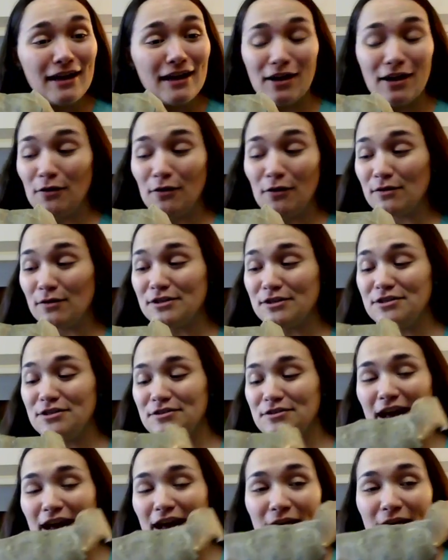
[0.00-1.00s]
a horseshoe
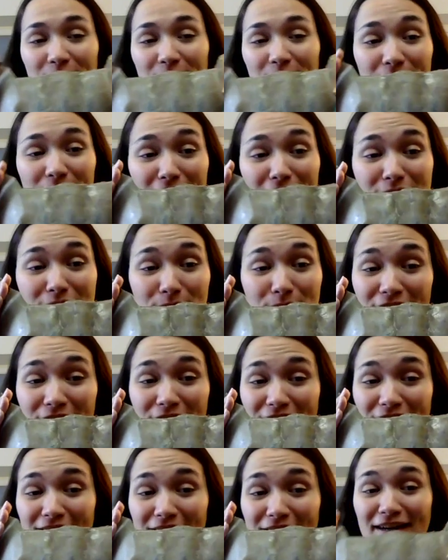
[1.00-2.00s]
crab that's bigger
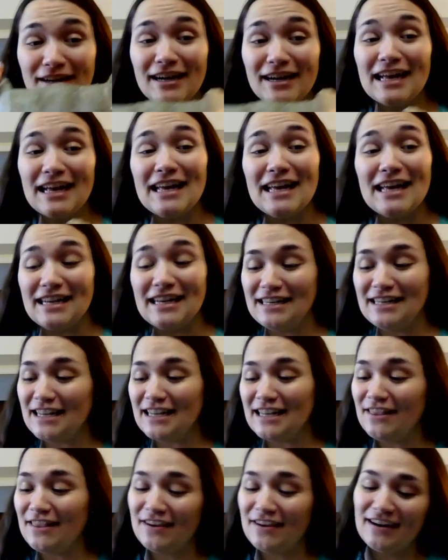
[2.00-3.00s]
than their head
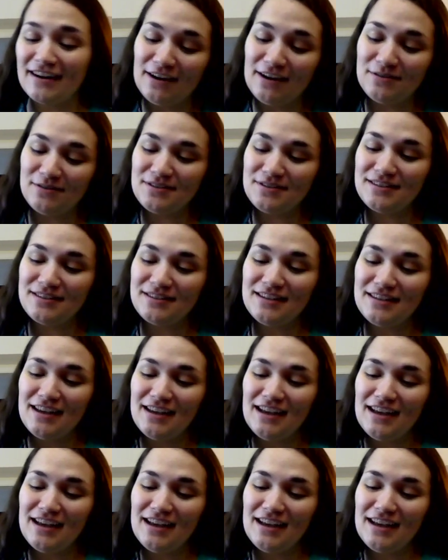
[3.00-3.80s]
in their house?